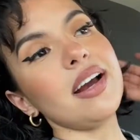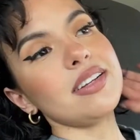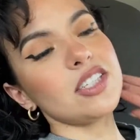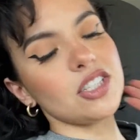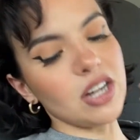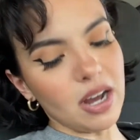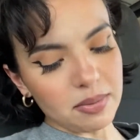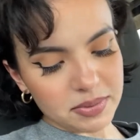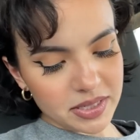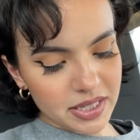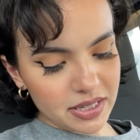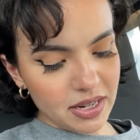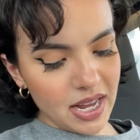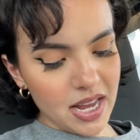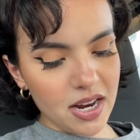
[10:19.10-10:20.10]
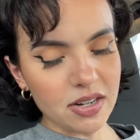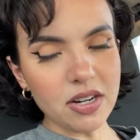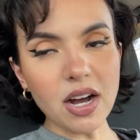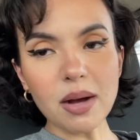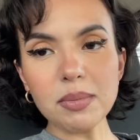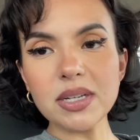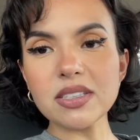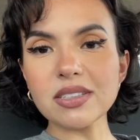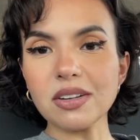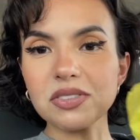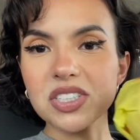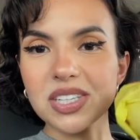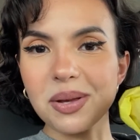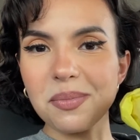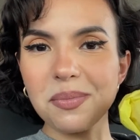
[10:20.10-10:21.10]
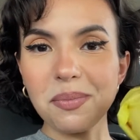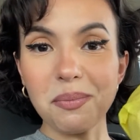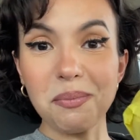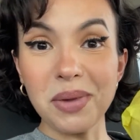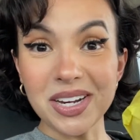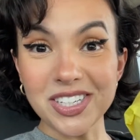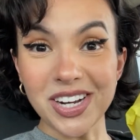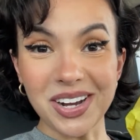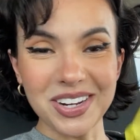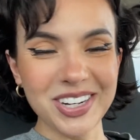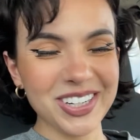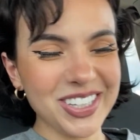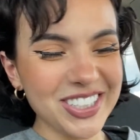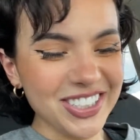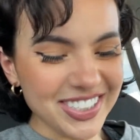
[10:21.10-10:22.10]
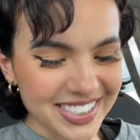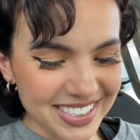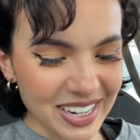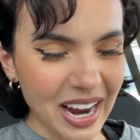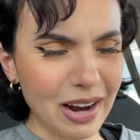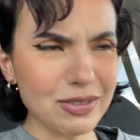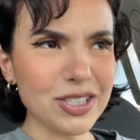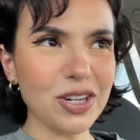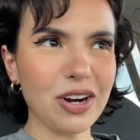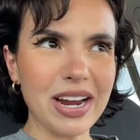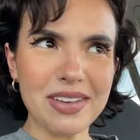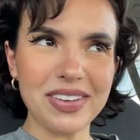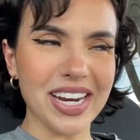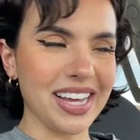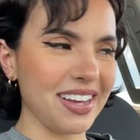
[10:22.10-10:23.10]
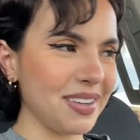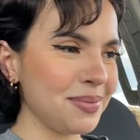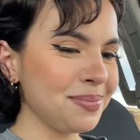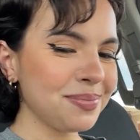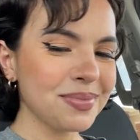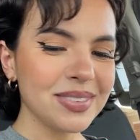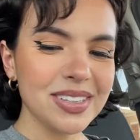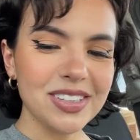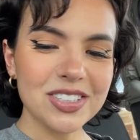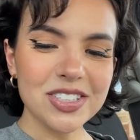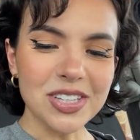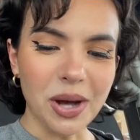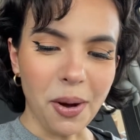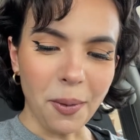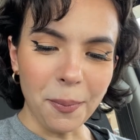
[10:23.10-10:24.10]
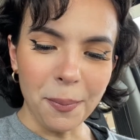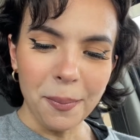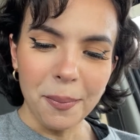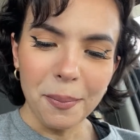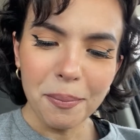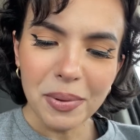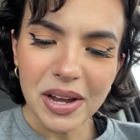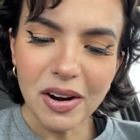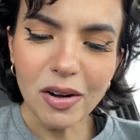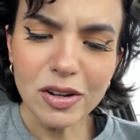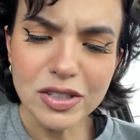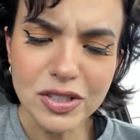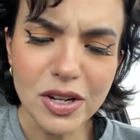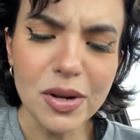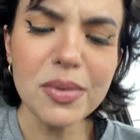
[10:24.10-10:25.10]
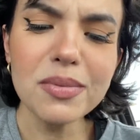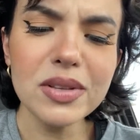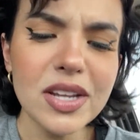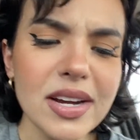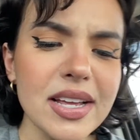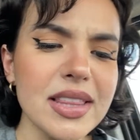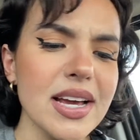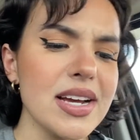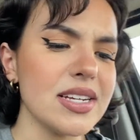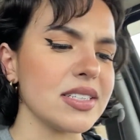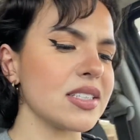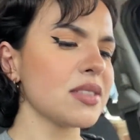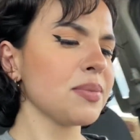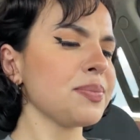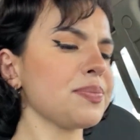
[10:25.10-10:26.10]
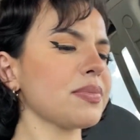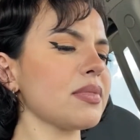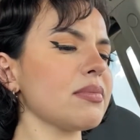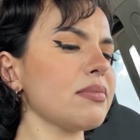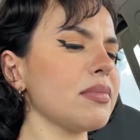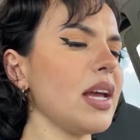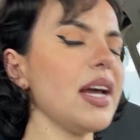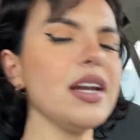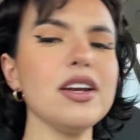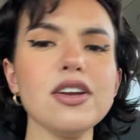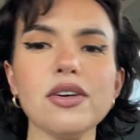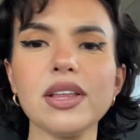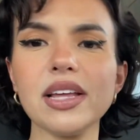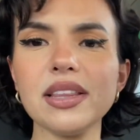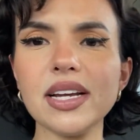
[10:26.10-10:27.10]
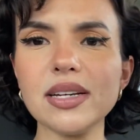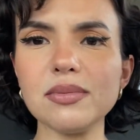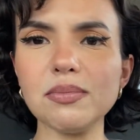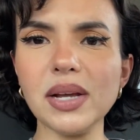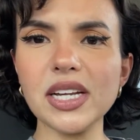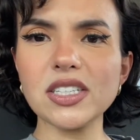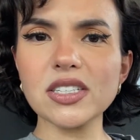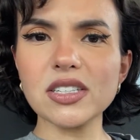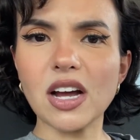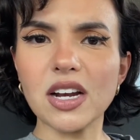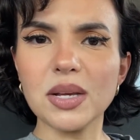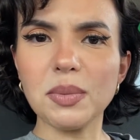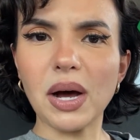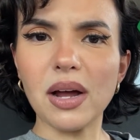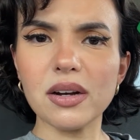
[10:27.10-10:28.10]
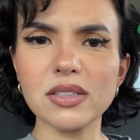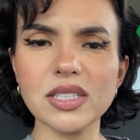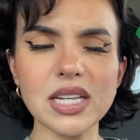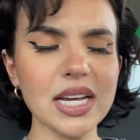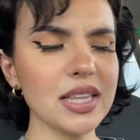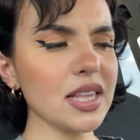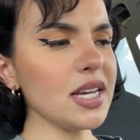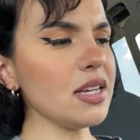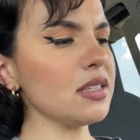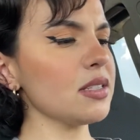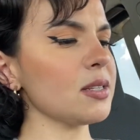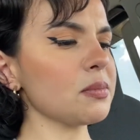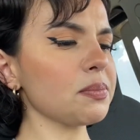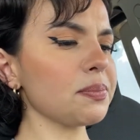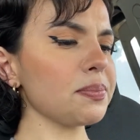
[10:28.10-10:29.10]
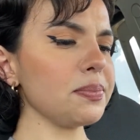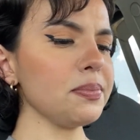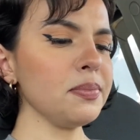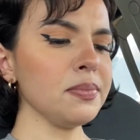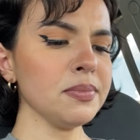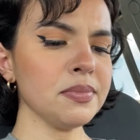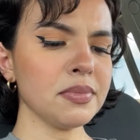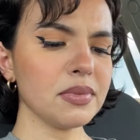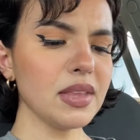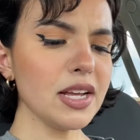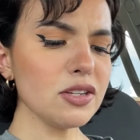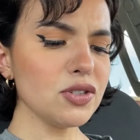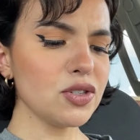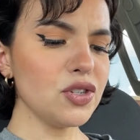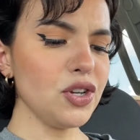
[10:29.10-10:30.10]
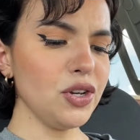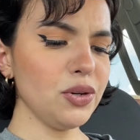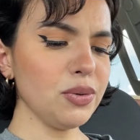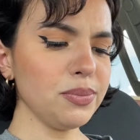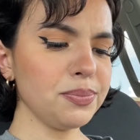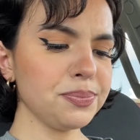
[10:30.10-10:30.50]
stopped and got myself some McDonald's. I was craving it. So, but also look at this. I didn't know that they made Dasani bottles like this. That's new